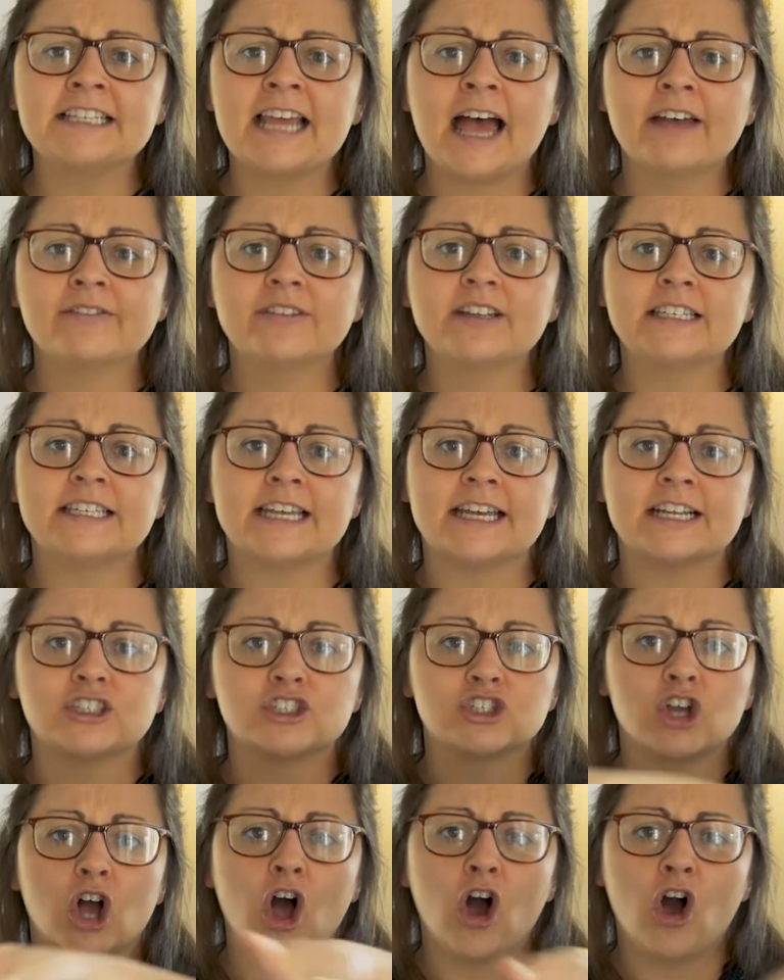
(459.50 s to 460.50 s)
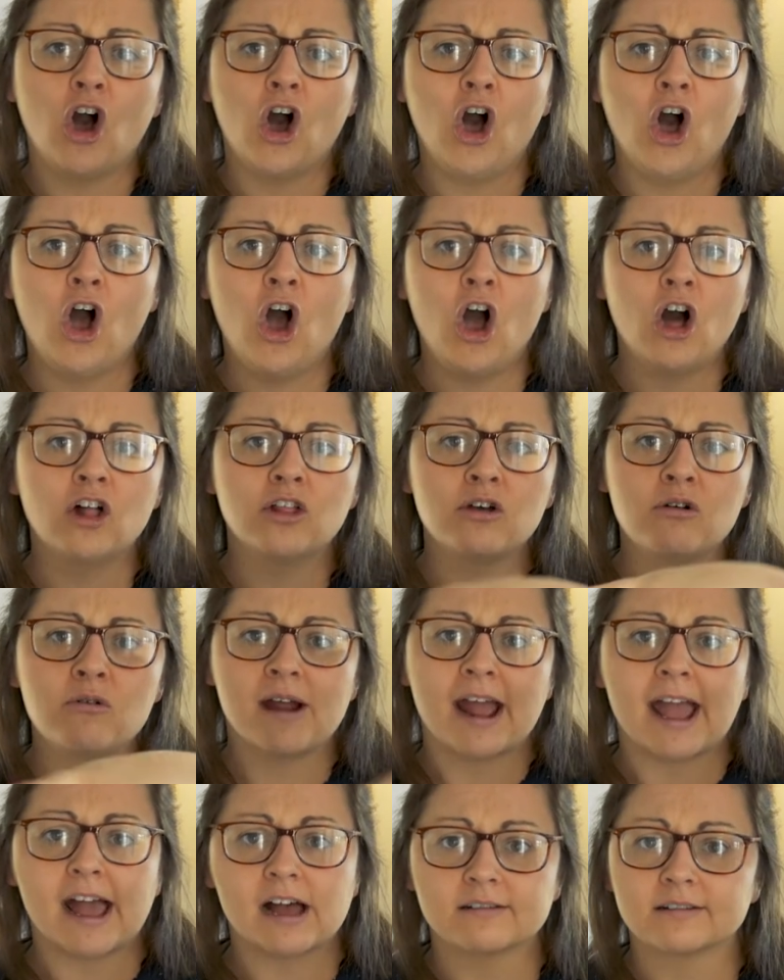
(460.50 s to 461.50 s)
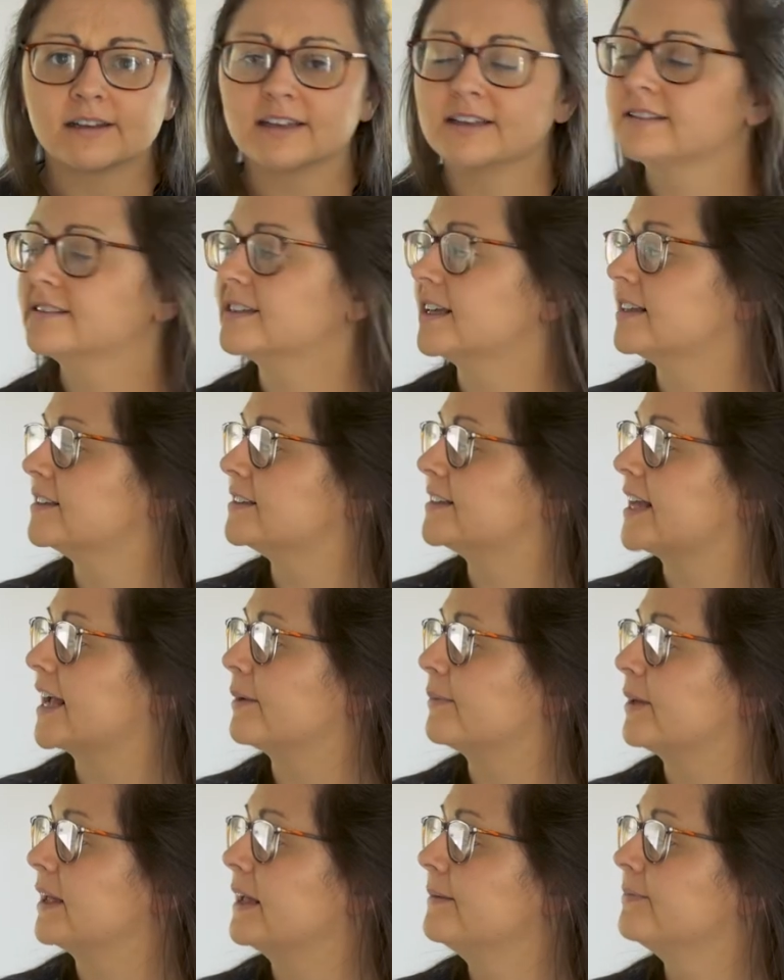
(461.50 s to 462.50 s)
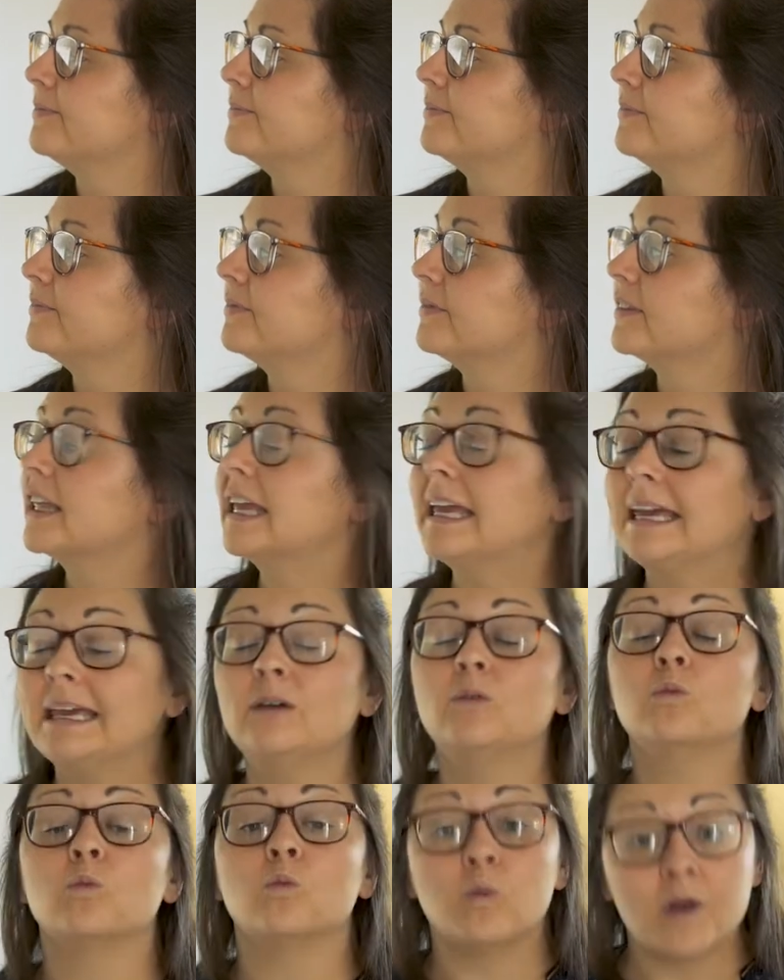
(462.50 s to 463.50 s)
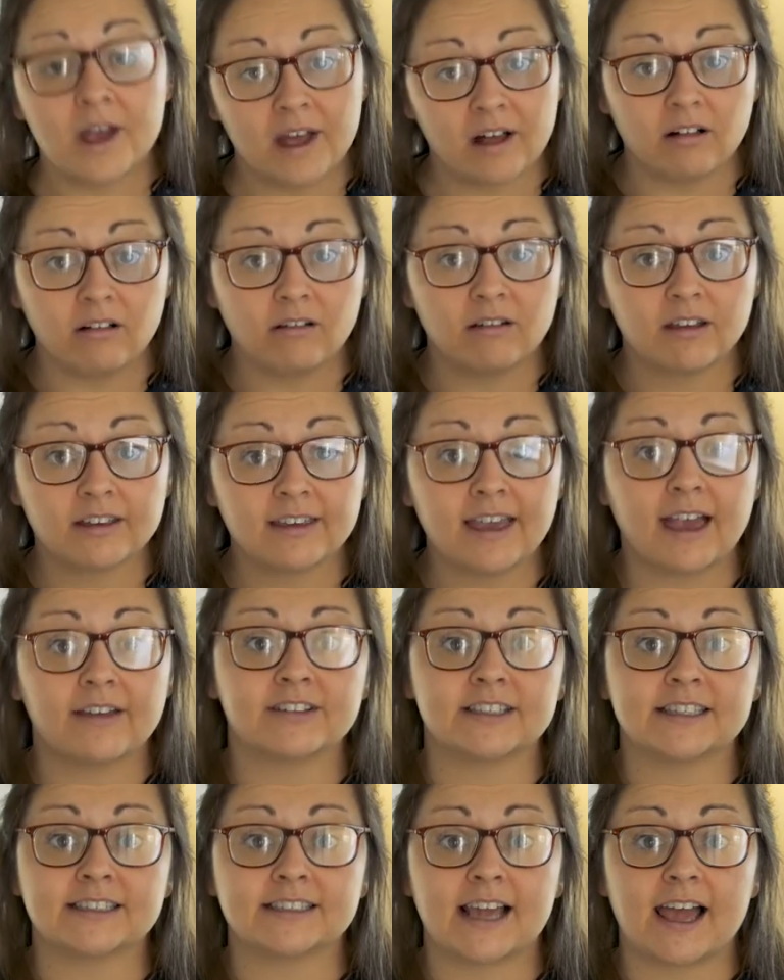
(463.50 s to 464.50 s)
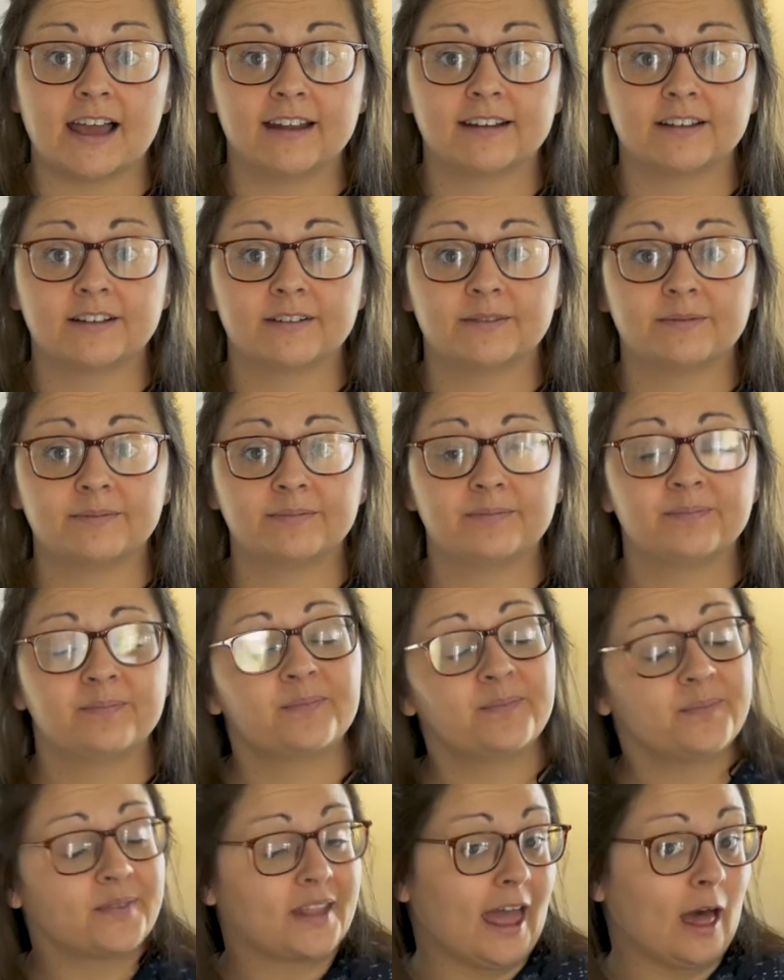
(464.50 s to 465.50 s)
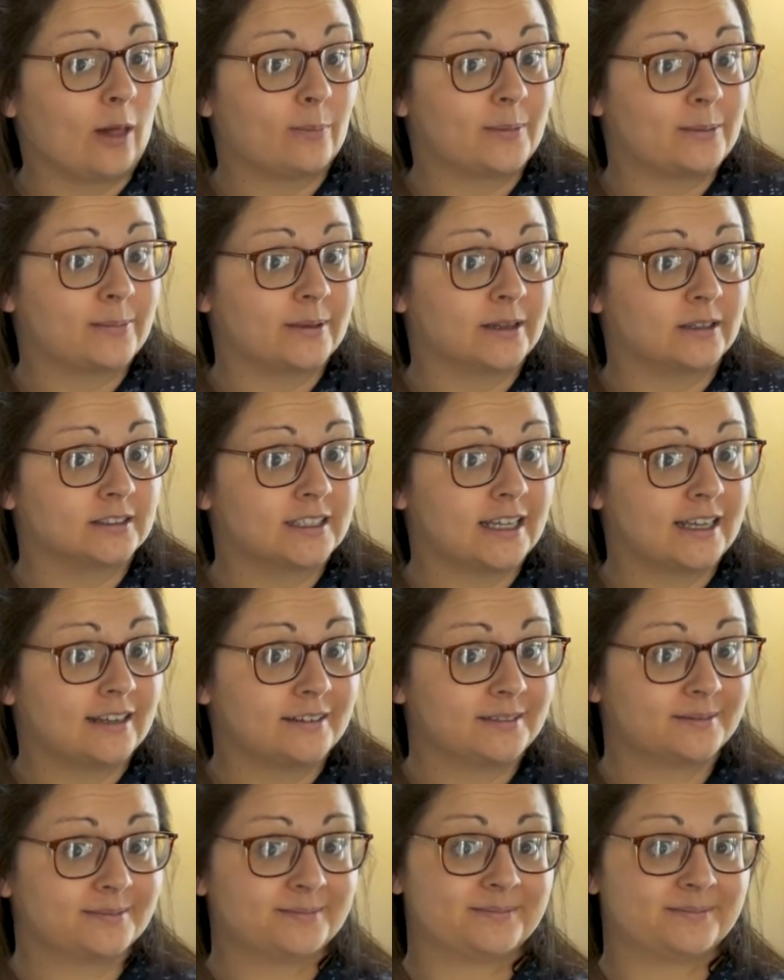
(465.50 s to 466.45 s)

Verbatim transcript: to have a ditch all around, said Sammy. It will, Kevin said. Help me build it?